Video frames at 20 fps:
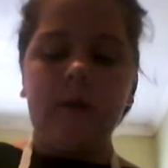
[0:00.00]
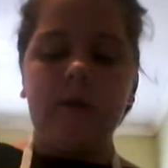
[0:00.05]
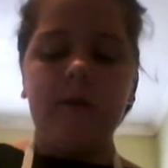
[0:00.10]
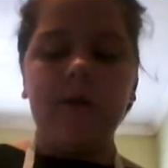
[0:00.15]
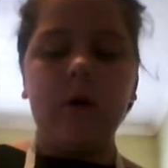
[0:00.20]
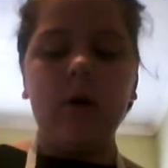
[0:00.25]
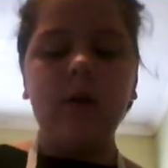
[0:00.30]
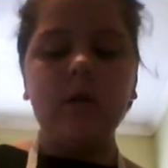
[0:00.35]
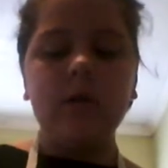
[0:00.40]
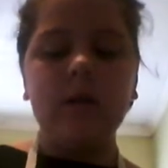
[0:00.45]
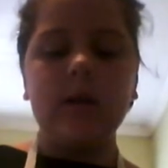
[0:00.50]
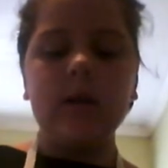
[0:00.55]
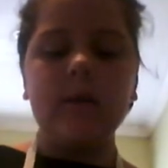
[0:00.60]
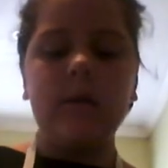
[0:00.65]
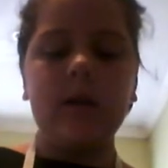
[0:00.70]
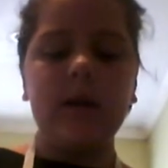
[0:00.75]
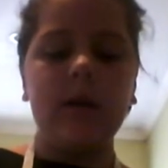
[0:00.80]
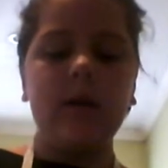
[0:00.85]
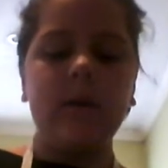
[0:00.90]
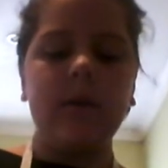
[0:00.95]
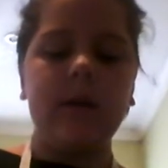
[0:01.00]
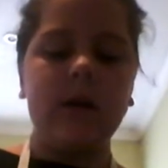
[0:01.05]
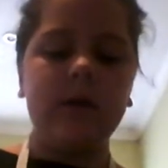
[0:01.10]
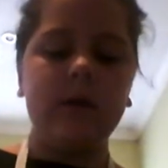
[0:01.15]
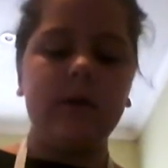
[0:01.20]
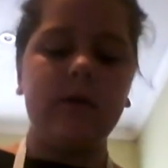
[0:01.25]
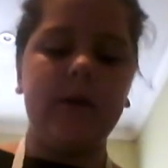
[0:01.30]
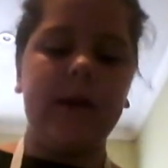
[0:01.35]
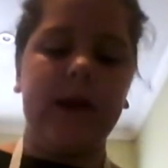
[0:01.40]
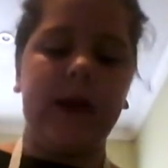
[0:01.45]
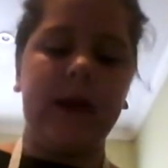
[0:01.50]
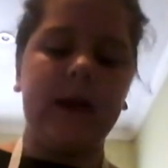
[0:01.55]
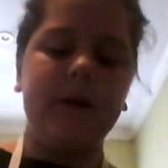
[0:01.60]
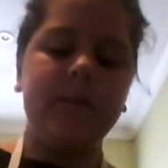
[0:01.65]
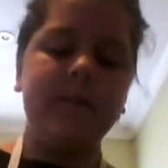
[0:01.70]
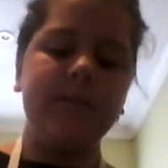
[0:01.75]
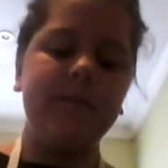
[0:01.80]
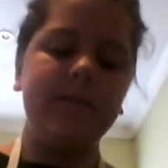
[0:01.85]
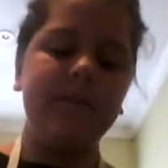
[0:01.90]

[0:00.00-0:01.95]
folding the peanut butter in.